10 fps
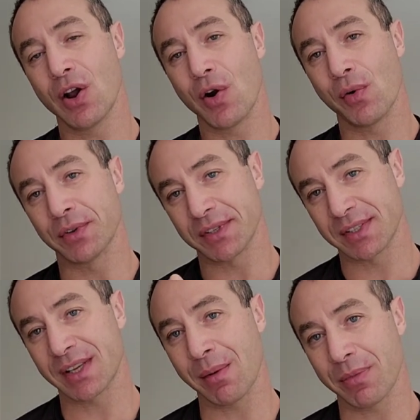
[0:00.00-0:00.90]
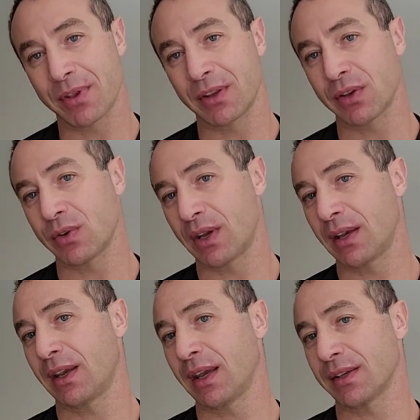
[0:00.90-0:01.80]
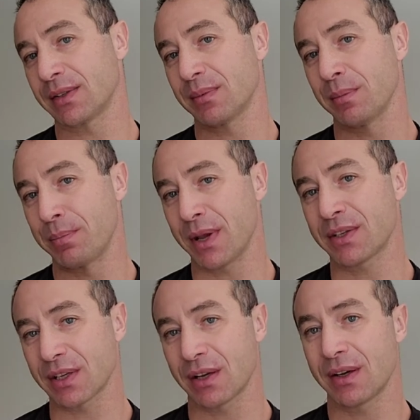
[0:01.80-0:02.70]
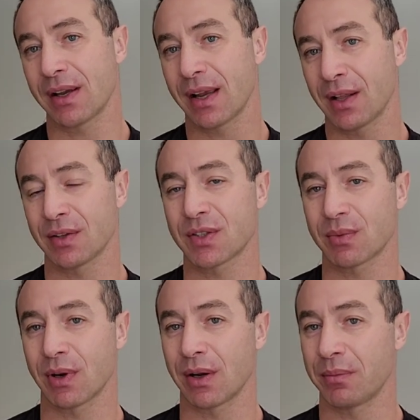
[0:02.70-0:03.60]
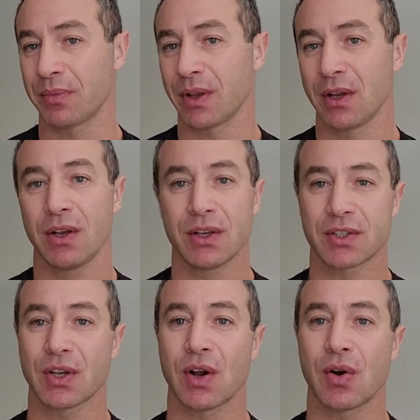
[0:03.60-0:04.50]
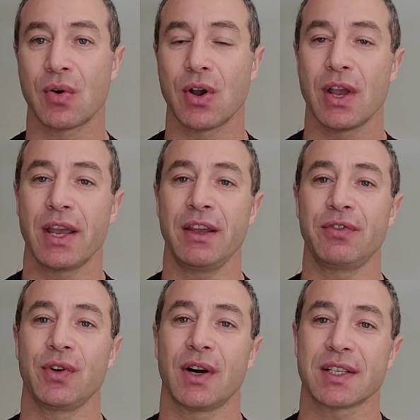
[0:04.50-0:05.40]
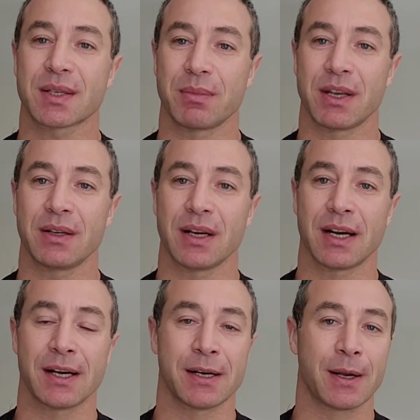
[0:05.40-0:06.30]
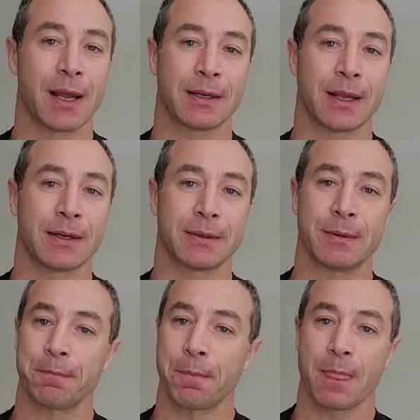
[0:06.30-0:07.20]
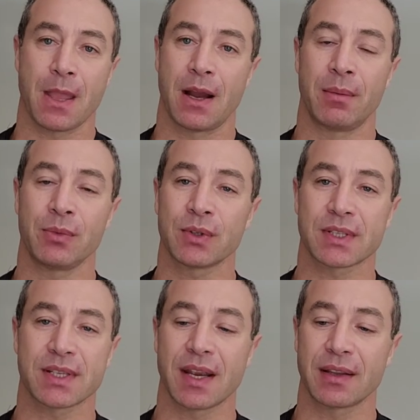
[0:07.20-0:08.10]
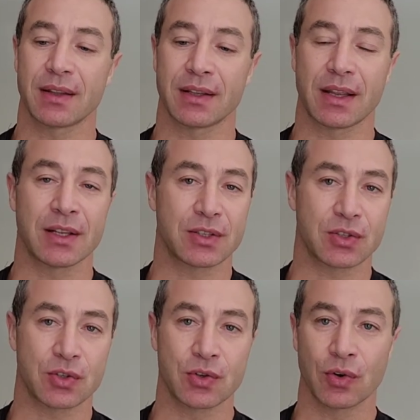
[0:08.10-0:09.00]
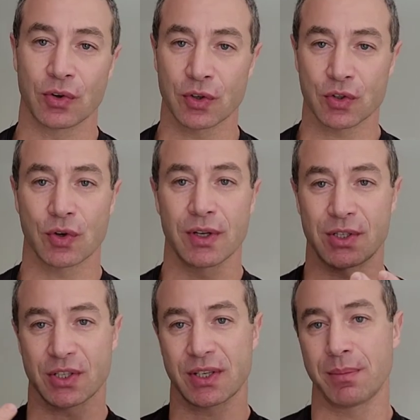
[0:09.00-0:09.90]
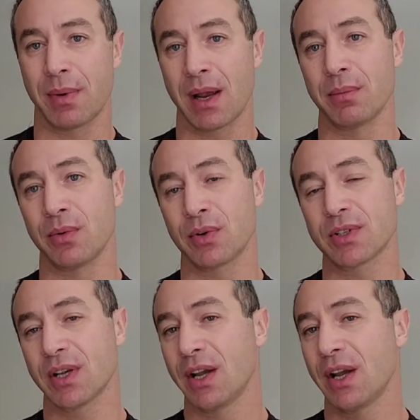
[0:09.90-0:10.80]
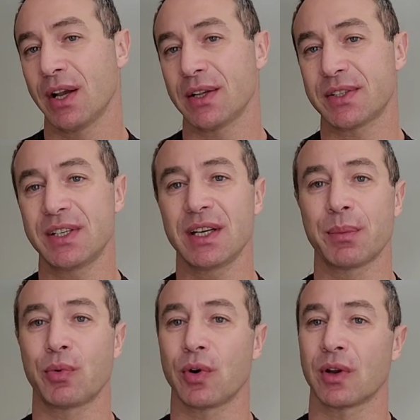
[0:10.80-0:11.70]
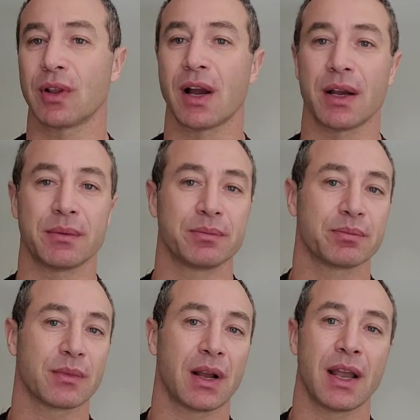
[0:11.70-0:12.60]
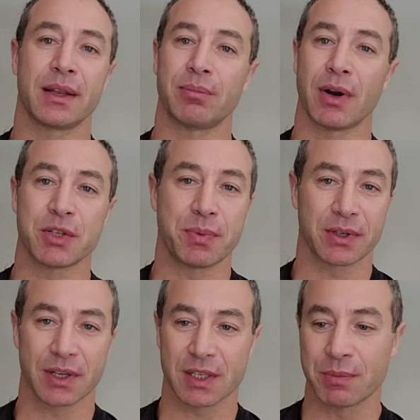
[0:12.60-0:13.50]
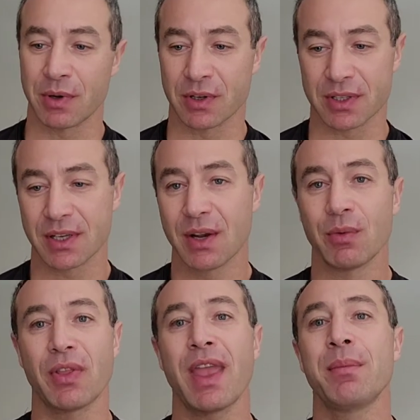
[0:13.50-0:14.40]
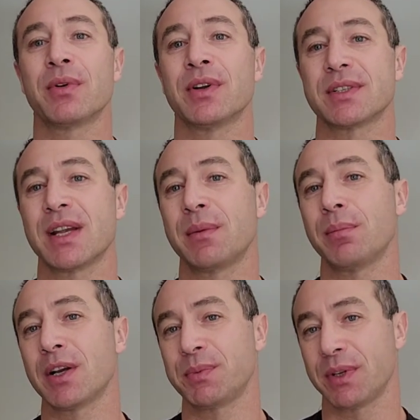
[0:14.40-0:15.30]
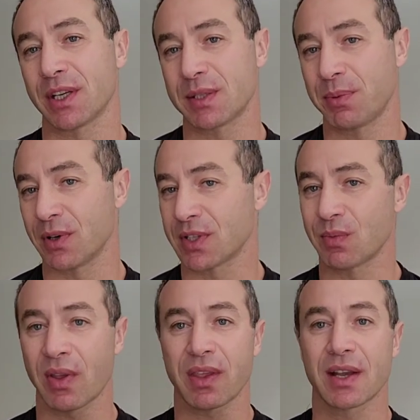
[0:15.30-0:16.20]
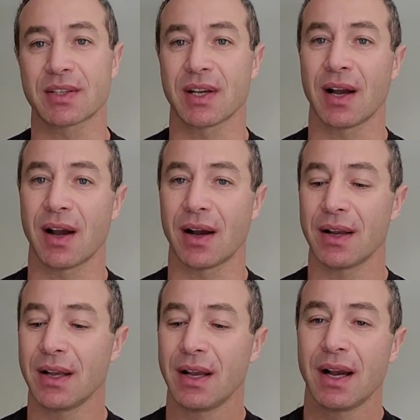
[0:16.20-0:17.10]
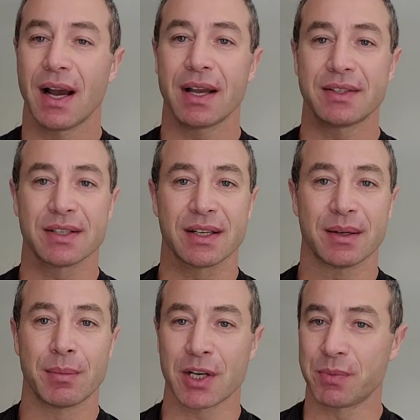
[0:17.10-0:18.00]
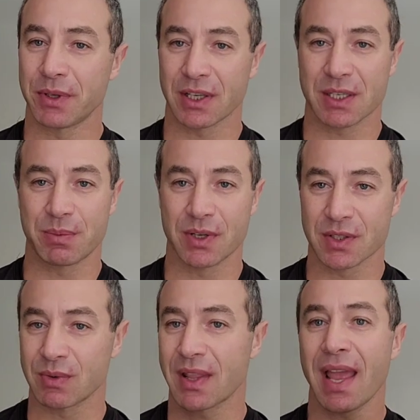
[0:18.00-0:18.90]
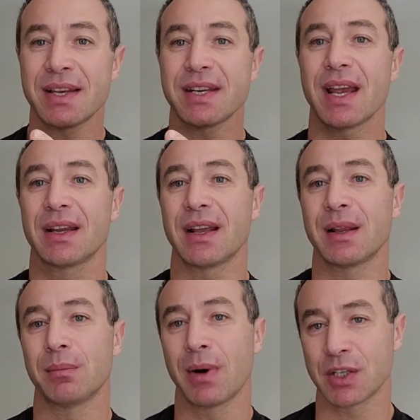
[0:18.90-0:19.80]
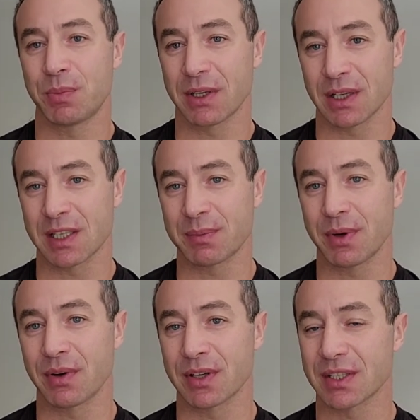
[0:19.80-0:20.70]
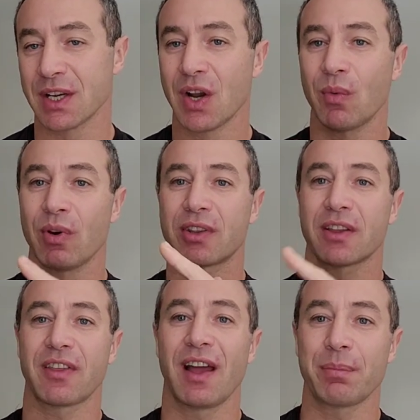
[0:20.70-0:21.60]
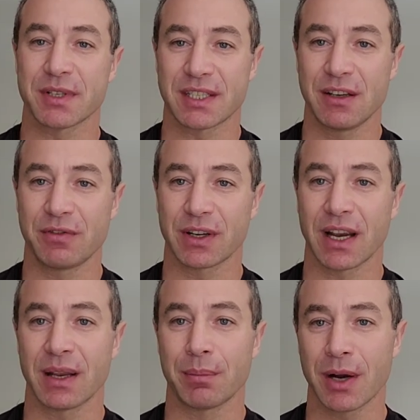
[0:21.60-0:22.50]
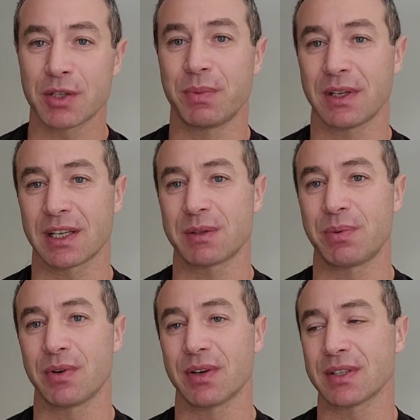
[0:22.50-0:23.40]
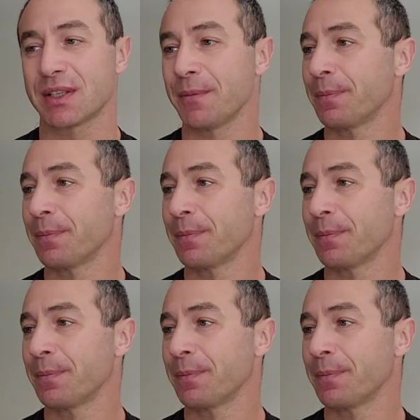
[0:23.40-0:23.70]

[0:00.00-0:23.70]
on something that you can get better elsewhere? So if you ask me, and I'm not saying that it's true or not true, it's just in my books, Singapore Airline, I had much better experience. With Emirates, I had much better experience. With Qatar, I had much better experience. With Etihad, I had much better experience. With Cathay Pacific, I had much better experience.